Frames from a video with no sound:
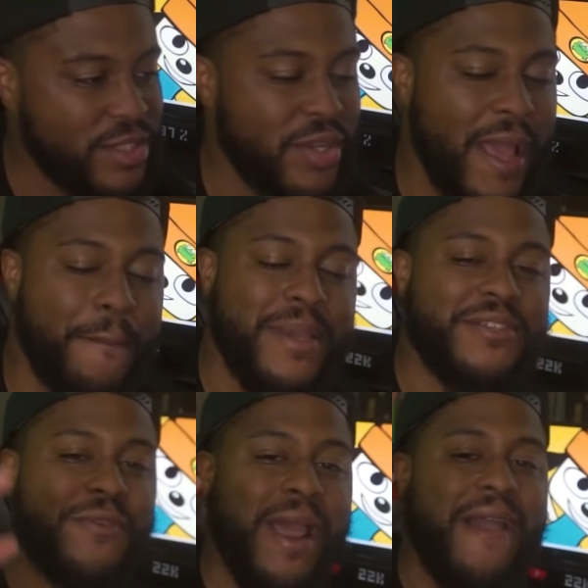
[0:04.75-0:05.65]
So that means
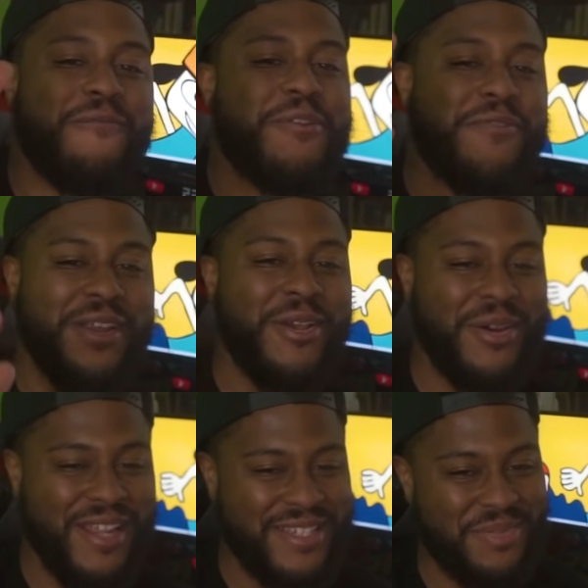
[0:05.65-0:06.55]
for every video
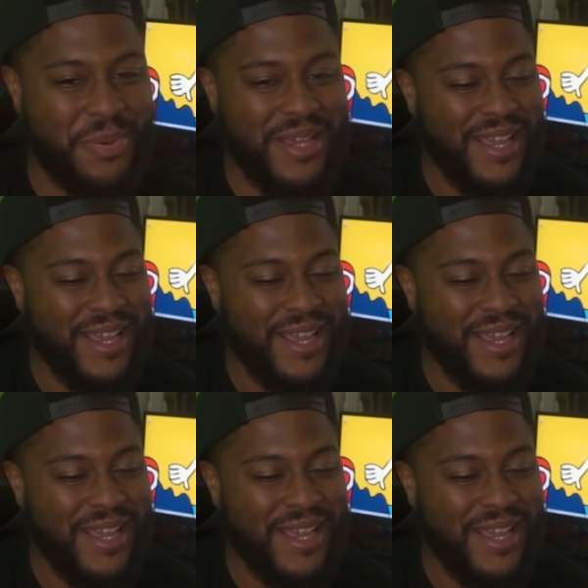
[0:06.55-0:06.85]
this week,